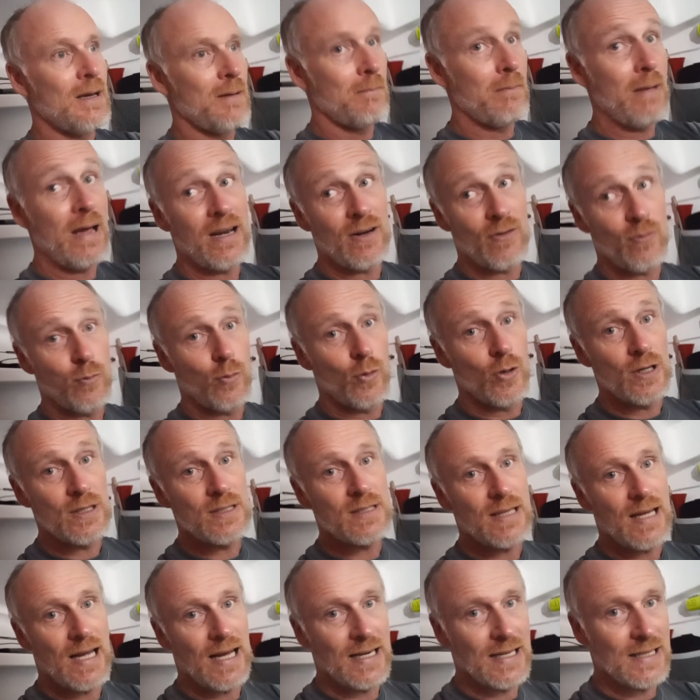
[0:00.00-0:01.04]
made of wood
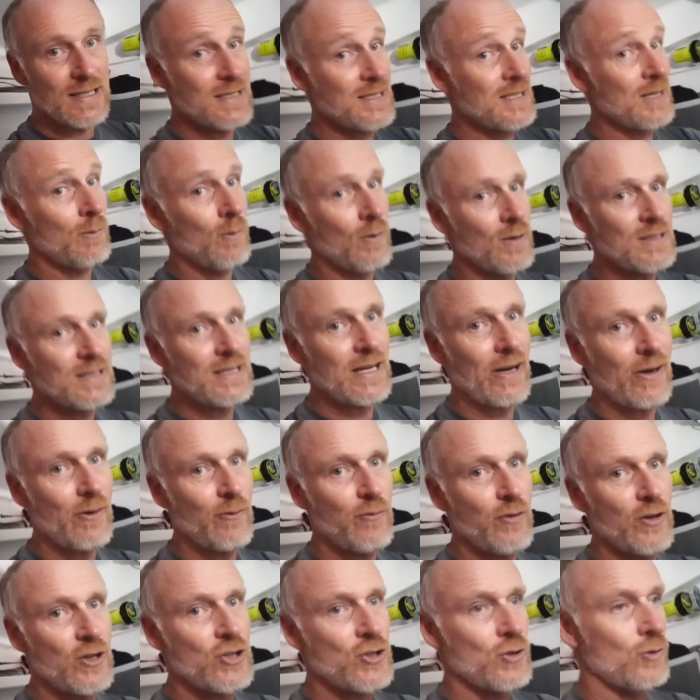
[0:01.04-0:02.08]
and is somewhat
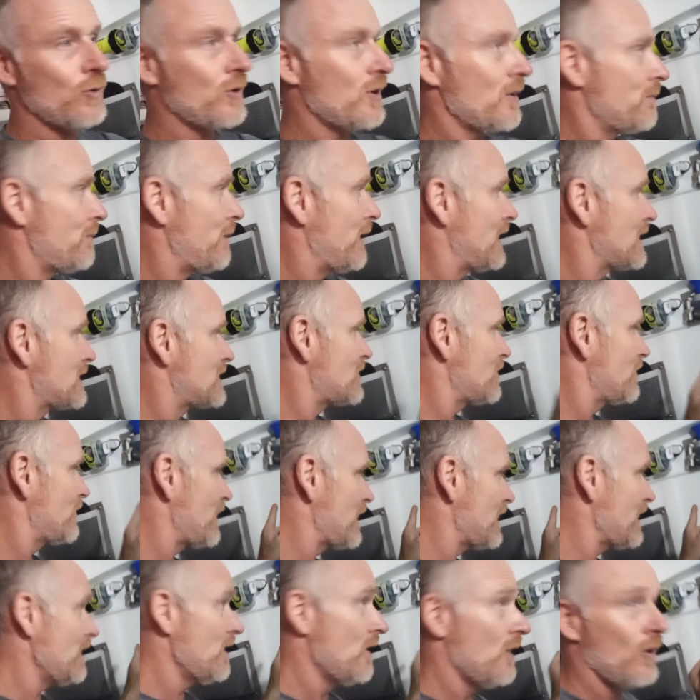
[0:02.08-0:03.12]
sacrificial compared to
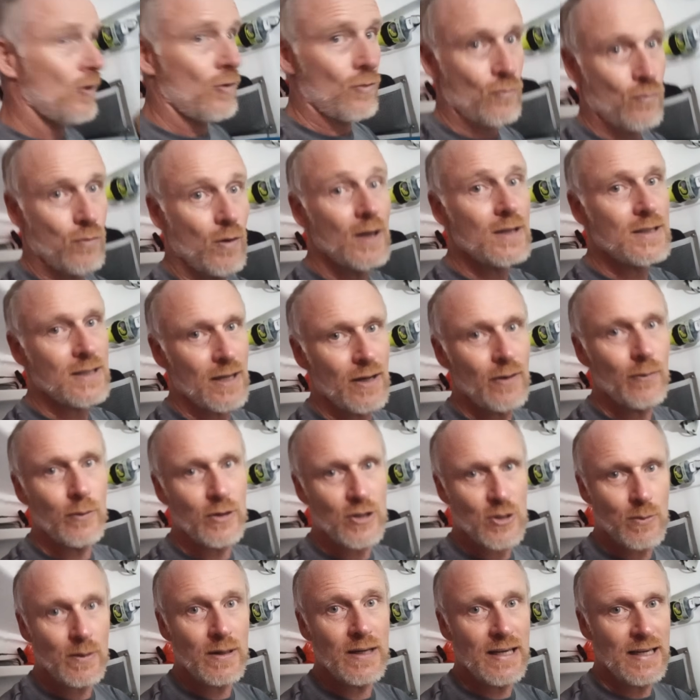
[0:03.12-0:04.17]
the rudder,
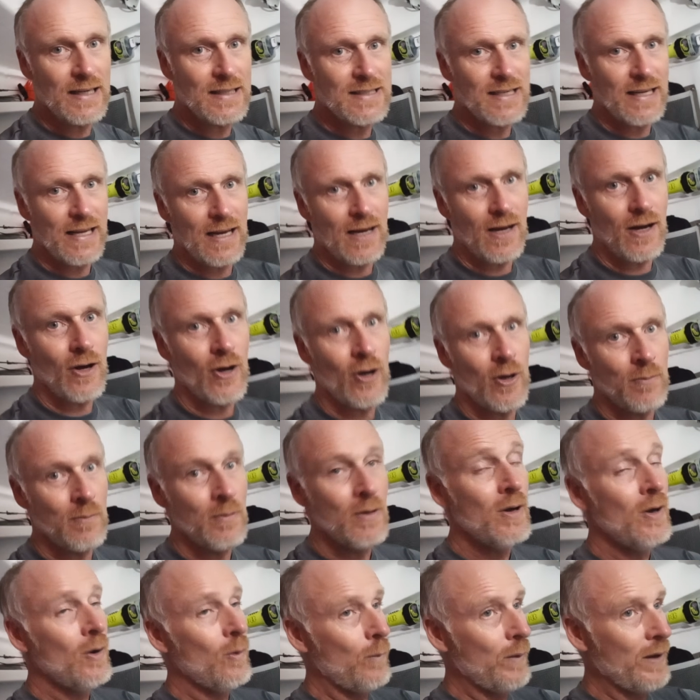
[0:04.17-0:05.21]
which we need to get home.
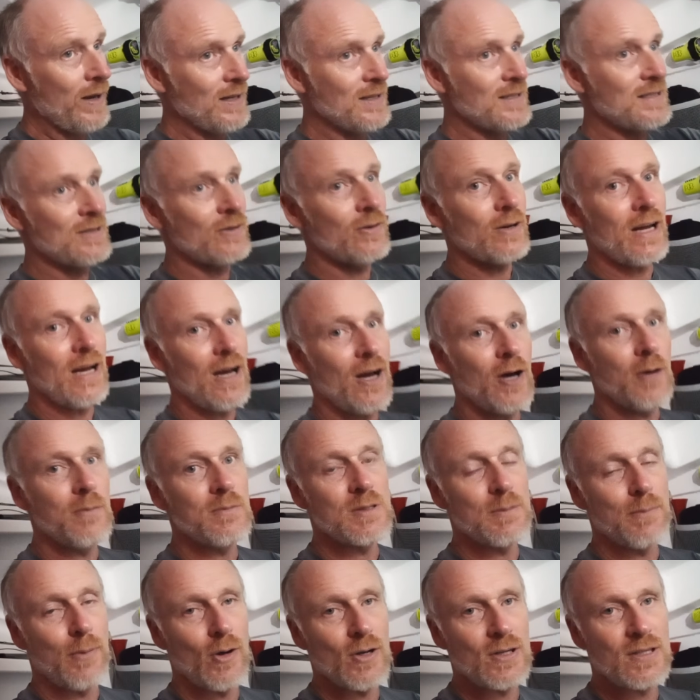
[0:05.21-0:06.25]
We can still get home
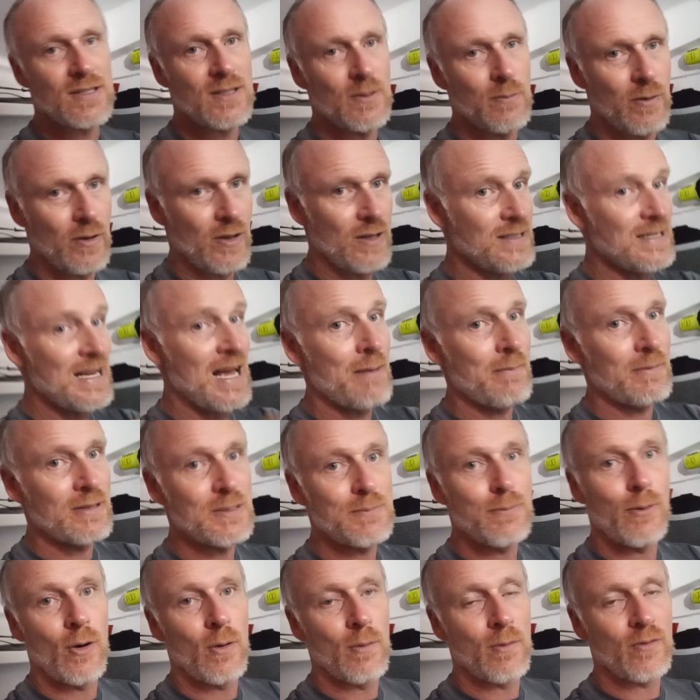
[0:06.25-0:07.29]
to Boston with a damaged
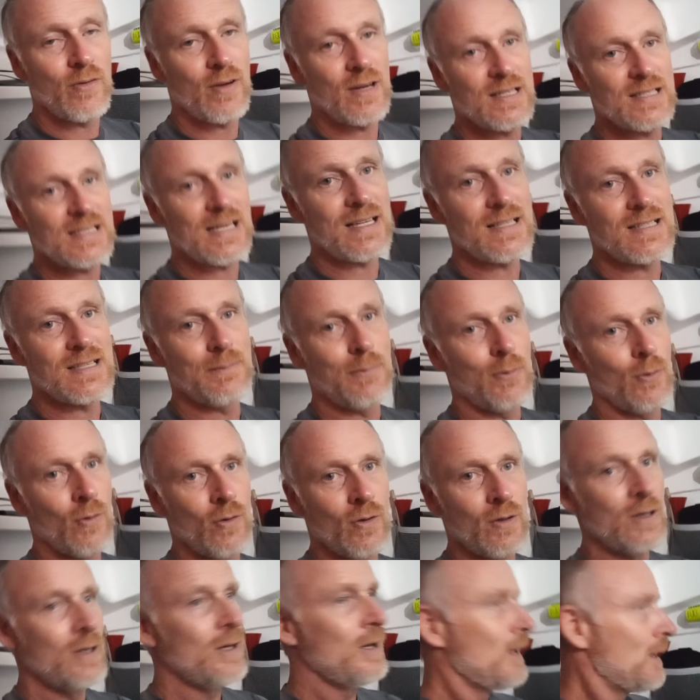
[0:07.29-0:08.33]
bottom of our
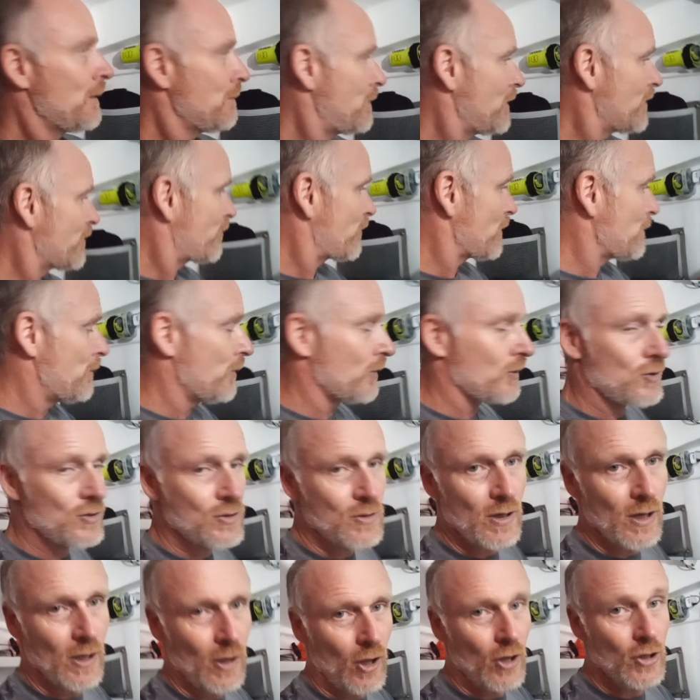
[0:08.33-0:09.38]
centerboard, but if we put
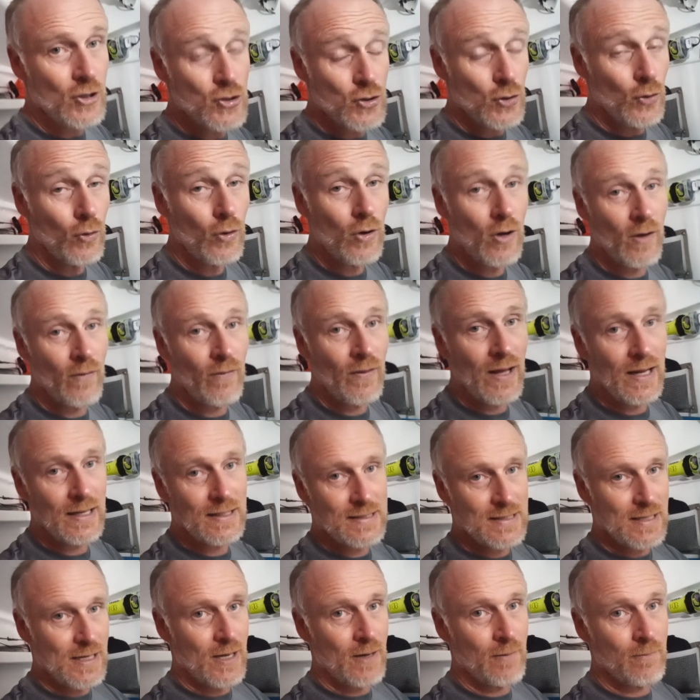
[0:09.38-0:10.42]
a lot of torque on
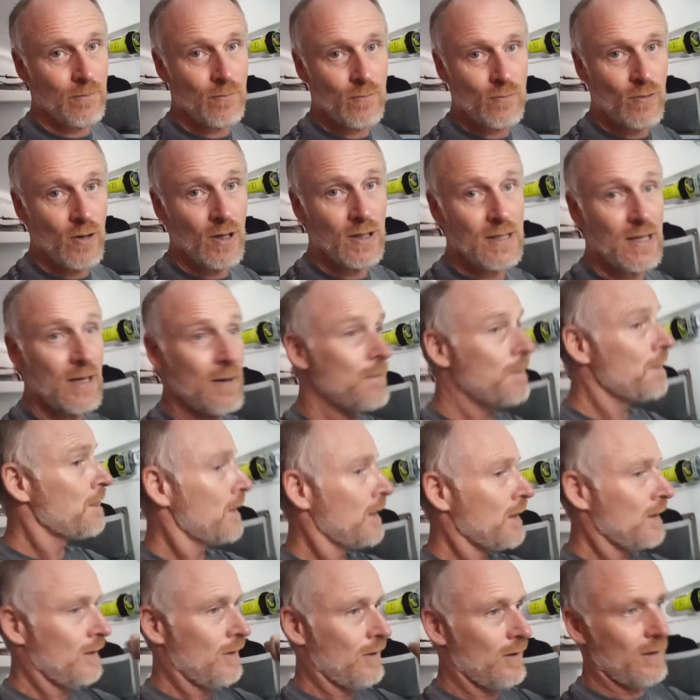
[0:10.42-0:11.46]
that rudder,
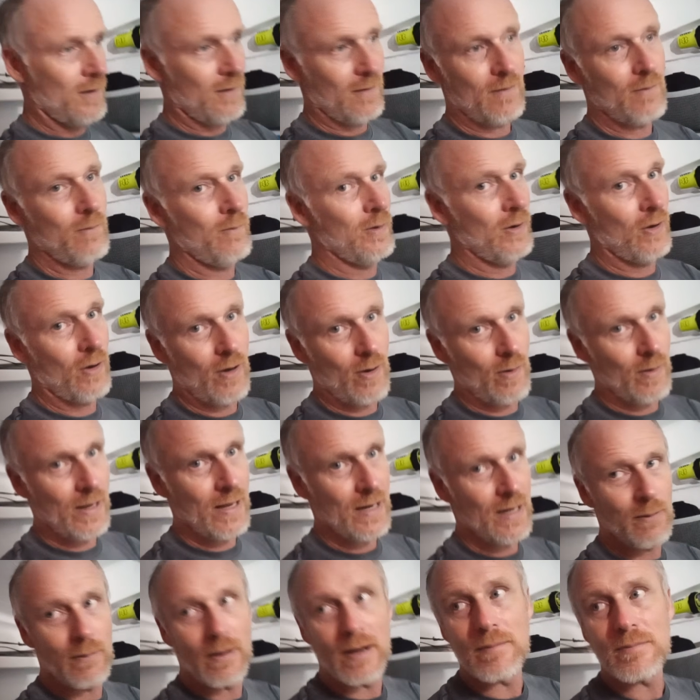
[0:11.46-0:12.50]
we're not going
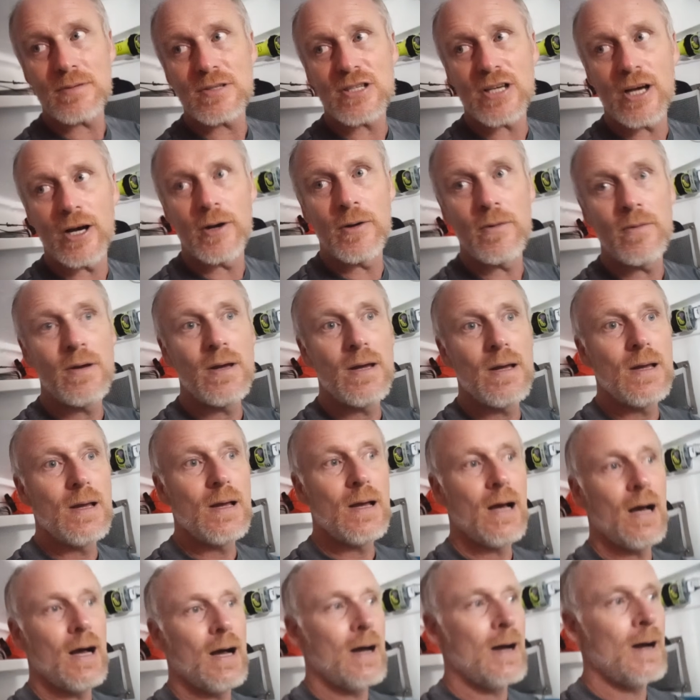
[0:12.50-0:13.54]
anywhere. So
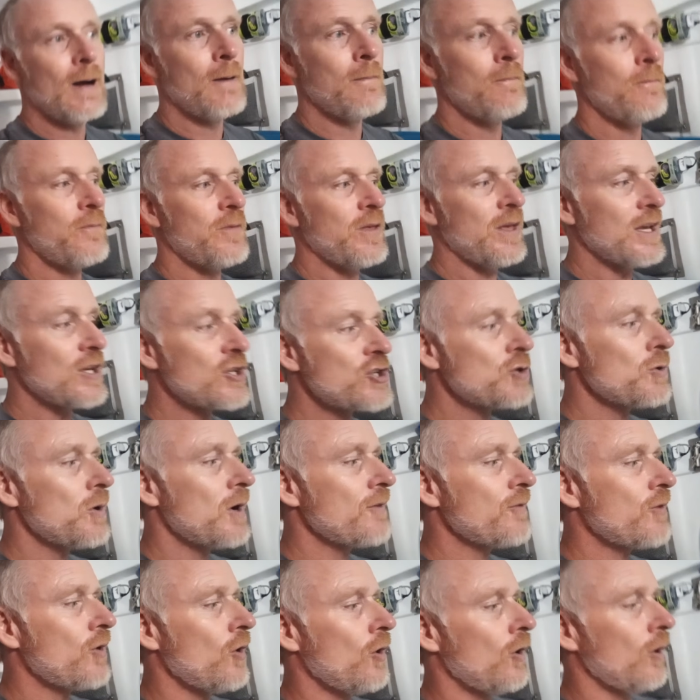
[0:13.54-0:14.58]
the issue
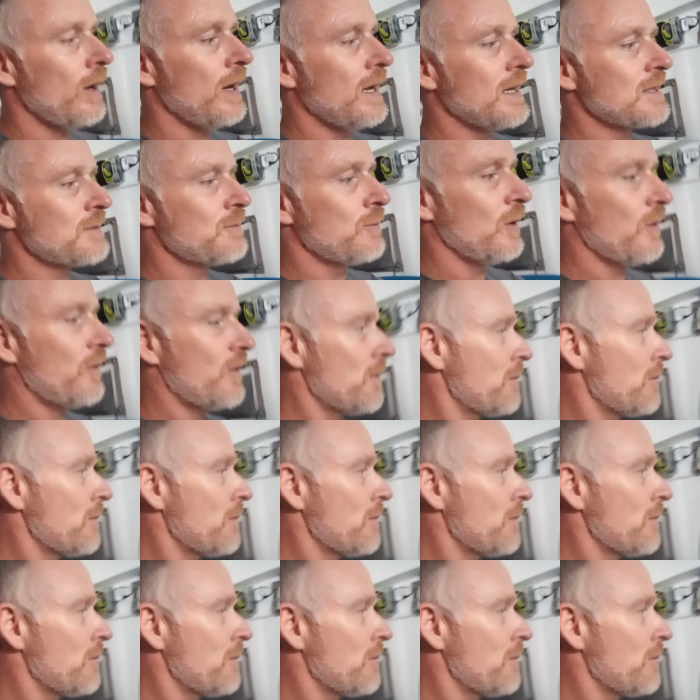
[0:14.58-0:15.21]
I've got is with the